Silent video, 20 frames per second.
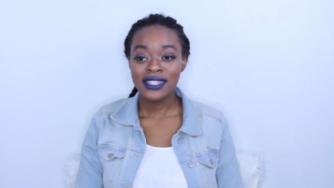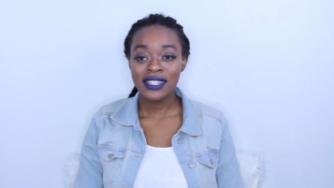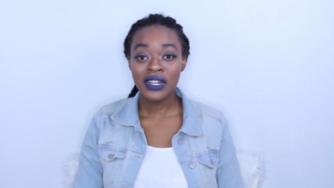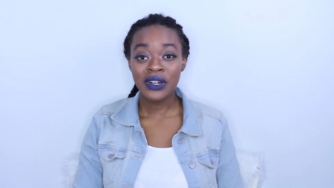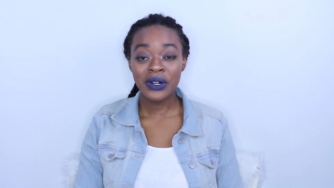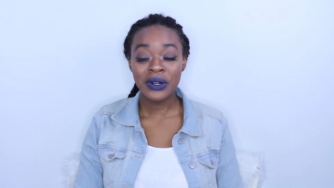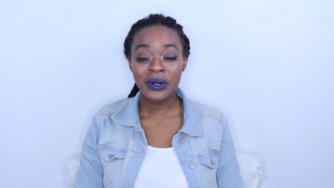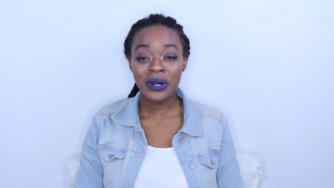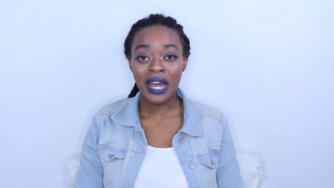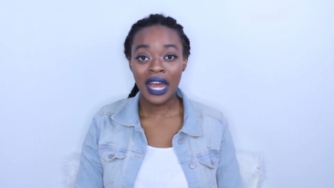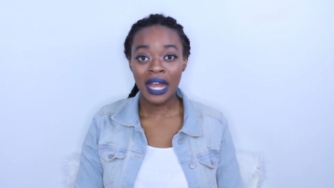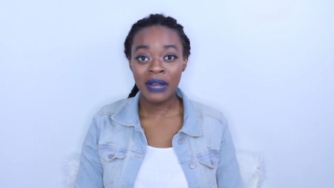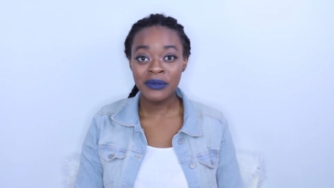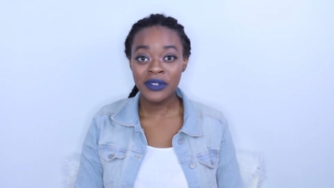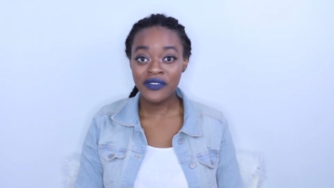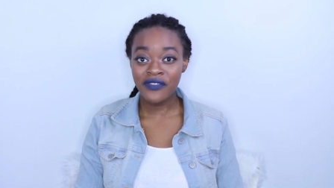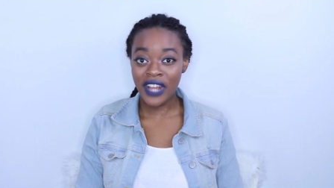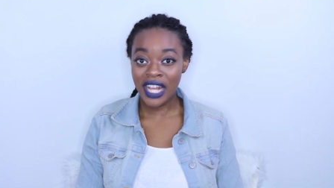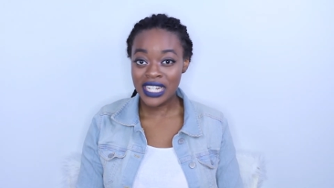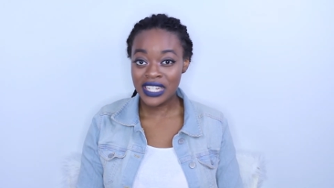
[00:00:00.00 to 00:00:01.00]
So
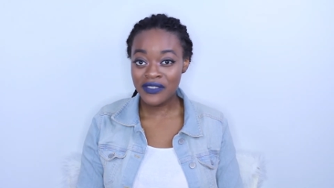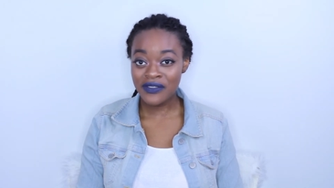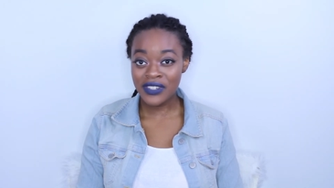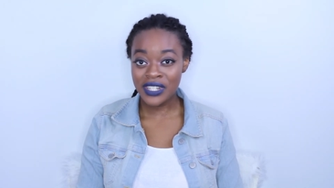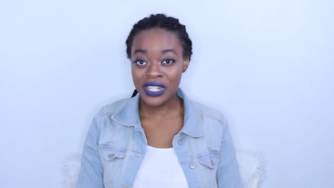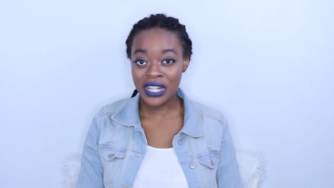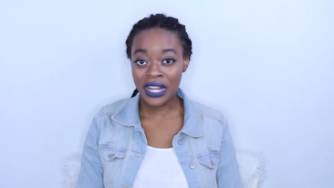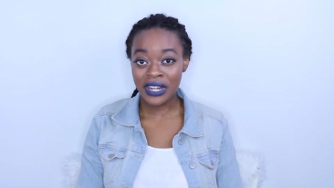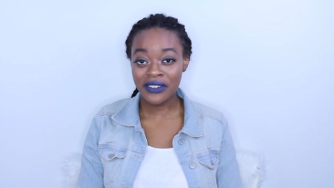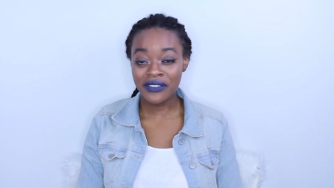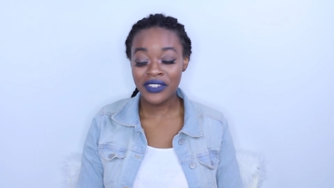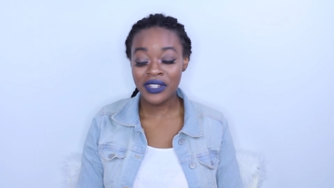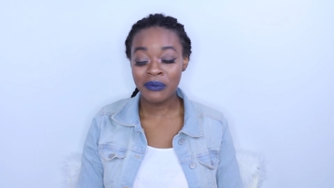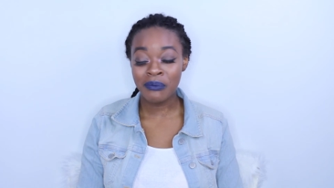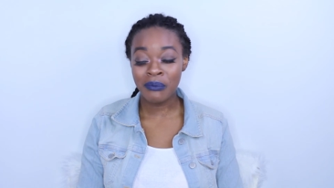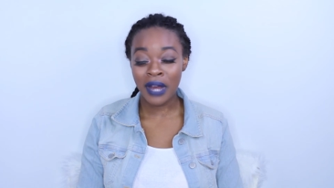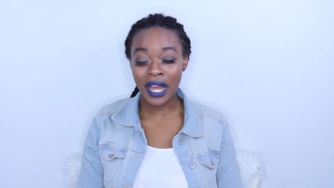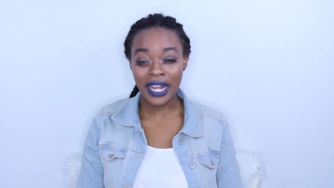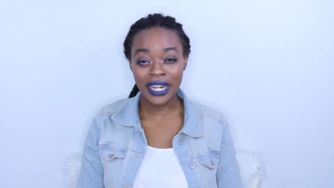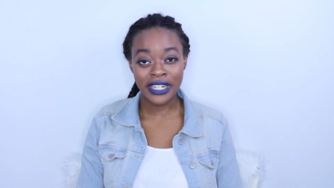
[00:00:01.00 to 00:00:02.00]
I'm a fashion photography
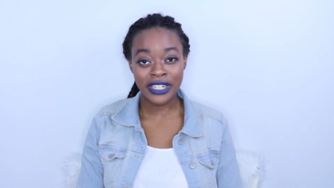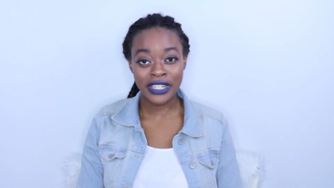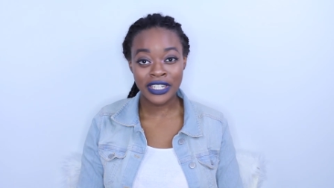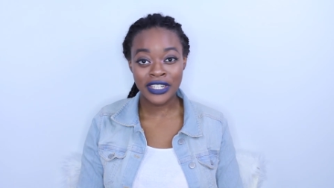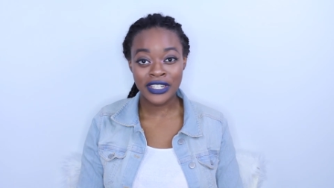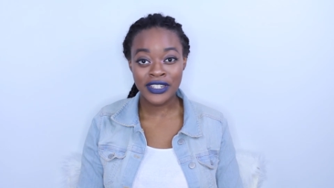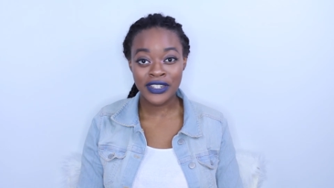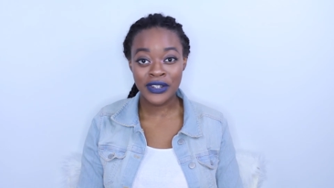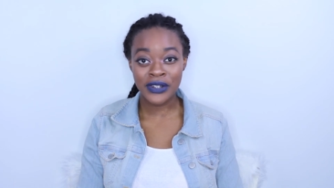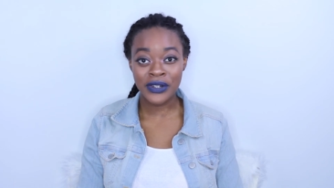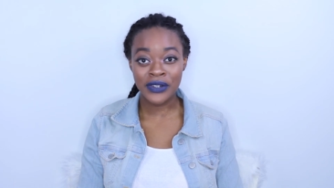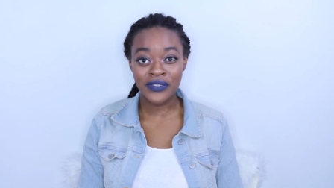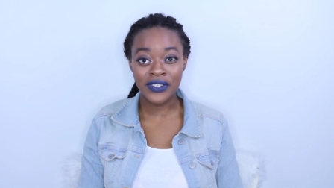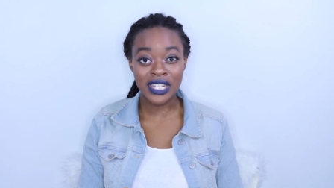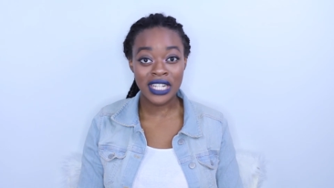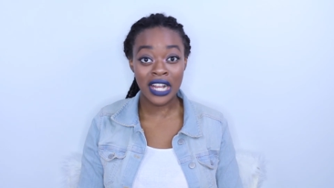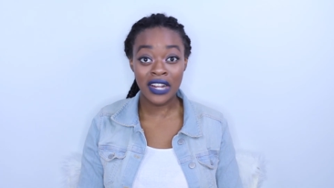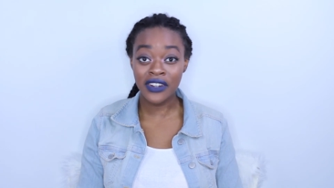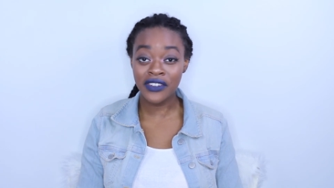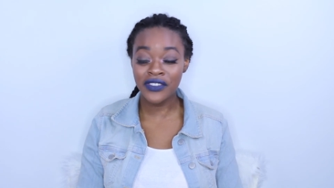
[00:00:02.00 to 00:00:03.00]
minor, so
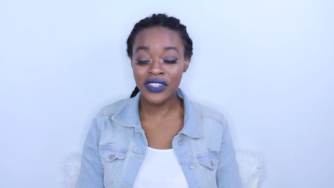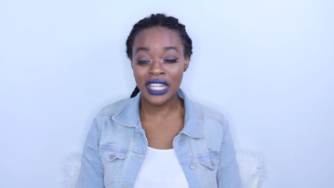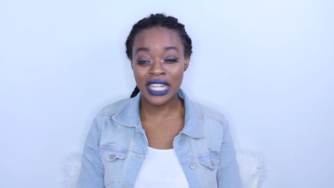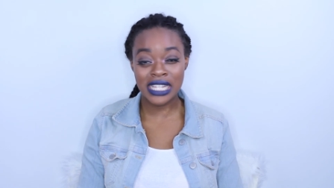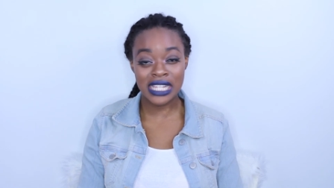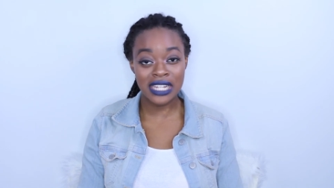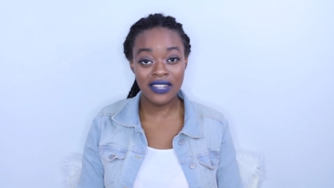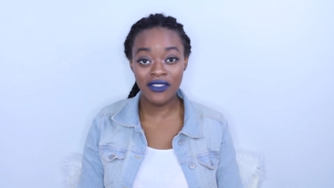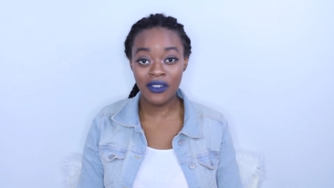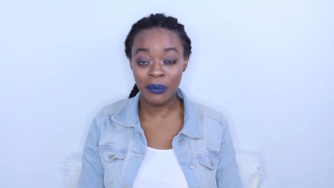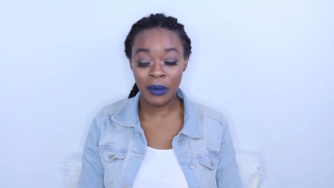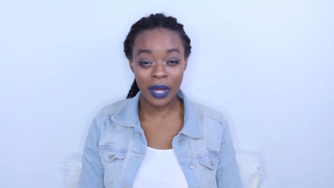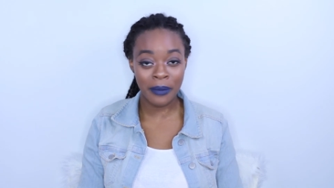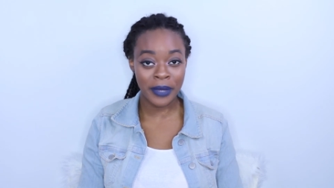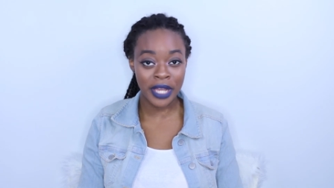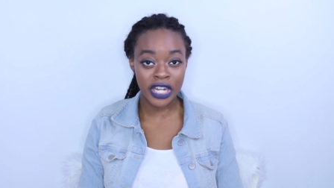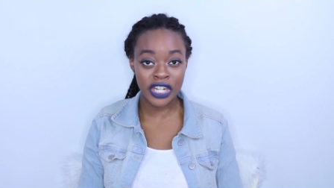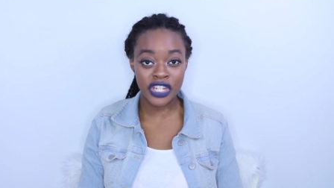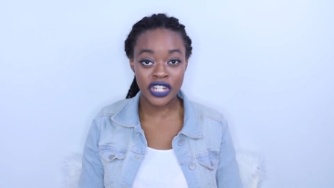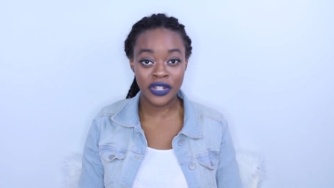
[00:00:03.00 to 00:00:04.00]
photography isn't even my
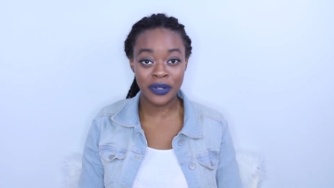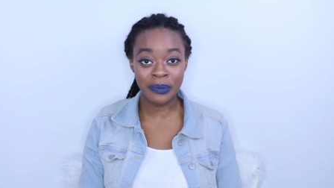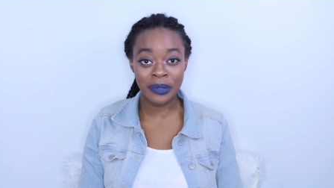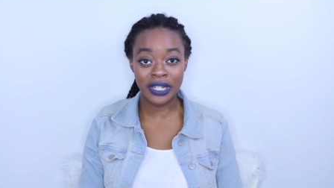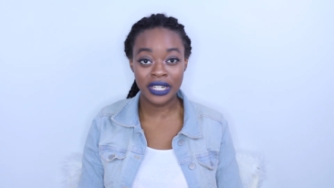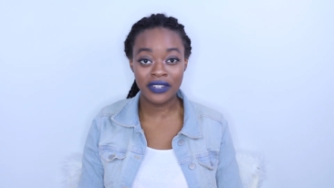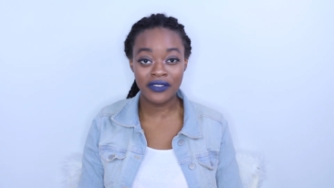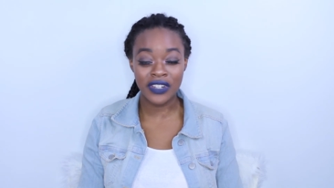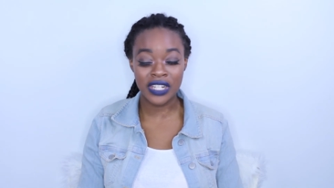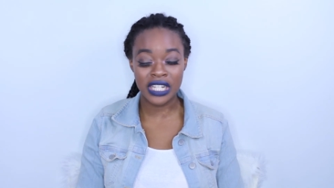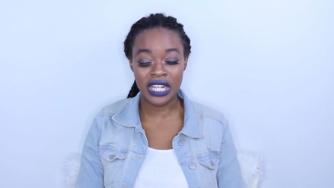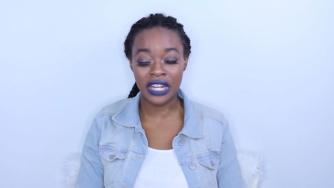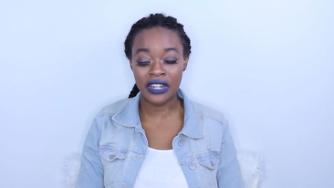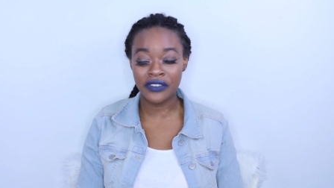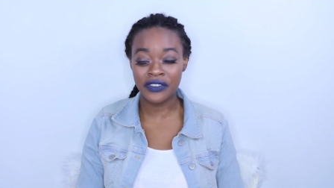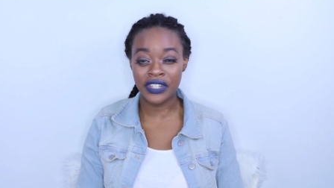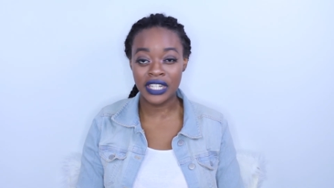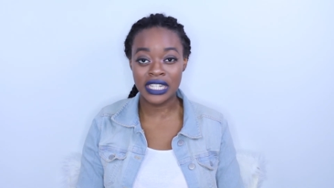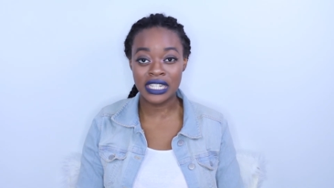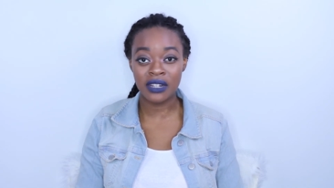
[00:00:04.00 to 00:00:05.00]
major, but
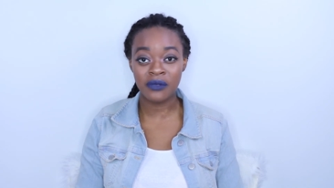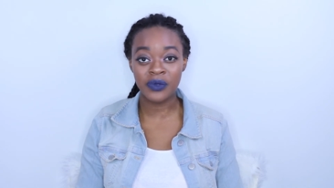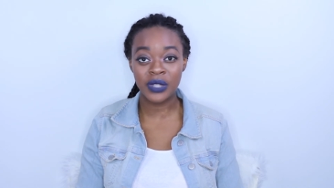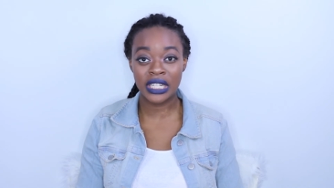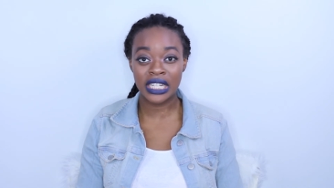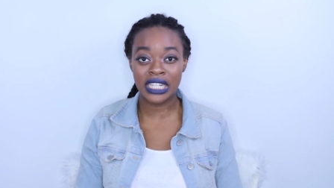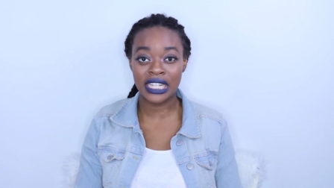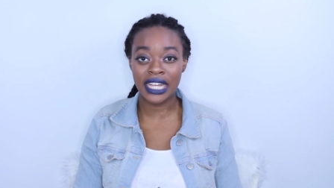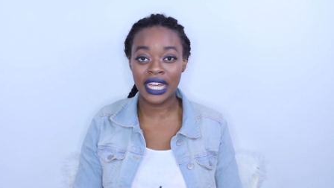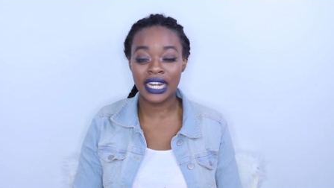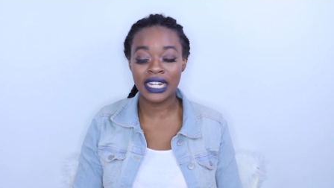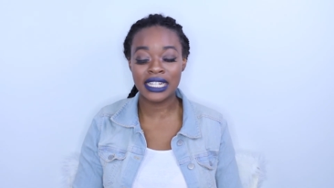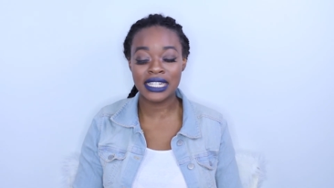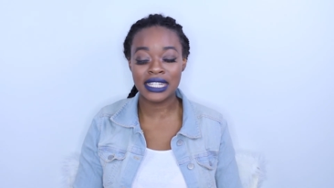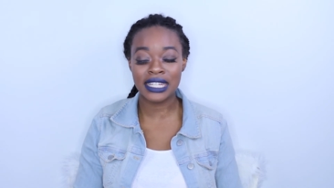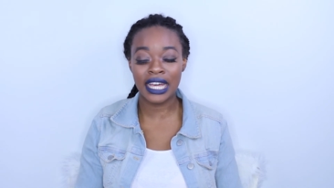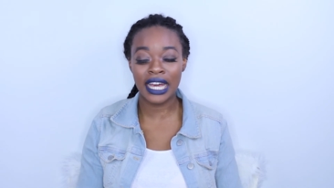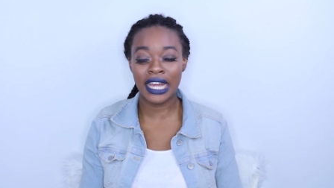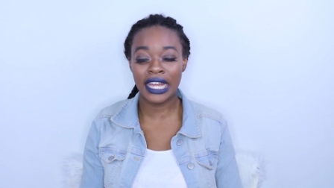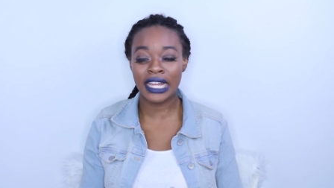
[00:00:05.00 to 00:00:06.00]
photography is something that is
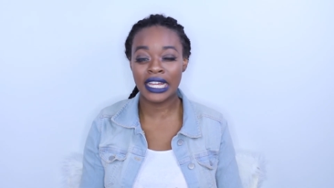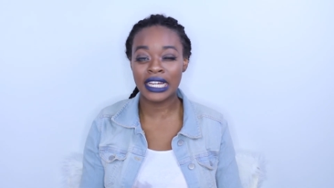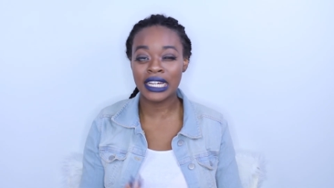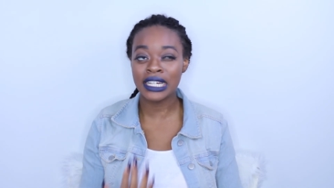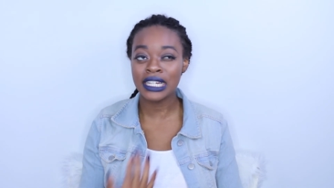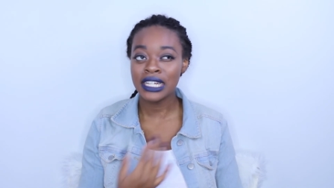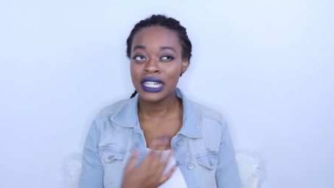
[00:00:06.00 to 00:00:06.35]
like